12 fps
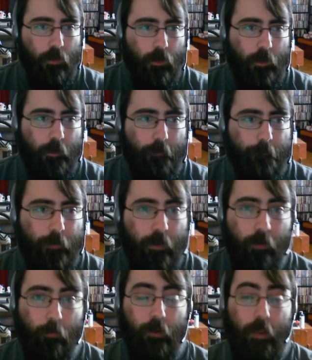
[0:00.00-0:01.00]

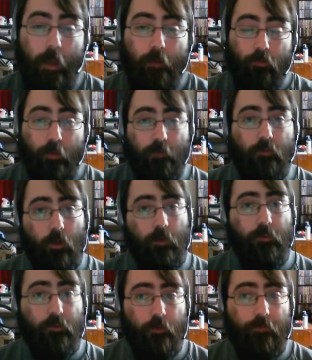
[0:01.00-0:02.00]
But anyway, yeah, so that's
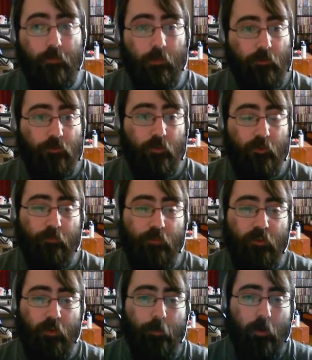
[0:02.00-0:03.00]
Cook Serve Delicious.
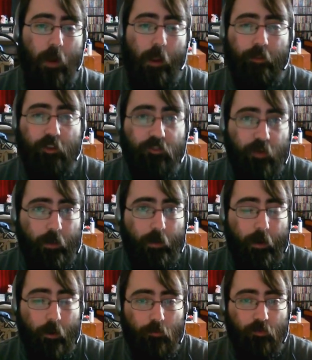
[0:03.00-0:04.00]
If it's up your alley, check
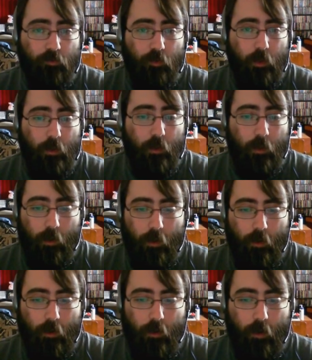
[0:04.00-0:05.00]
it out.
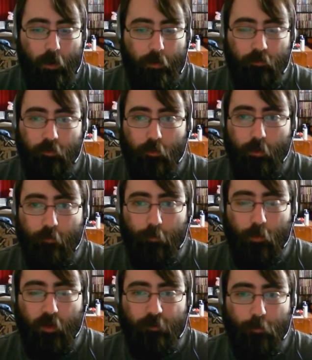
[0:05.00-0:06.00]
I don't have a
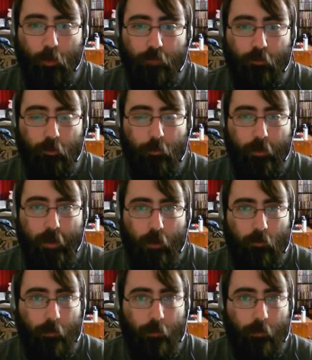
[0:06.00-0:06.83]
price point for you right now.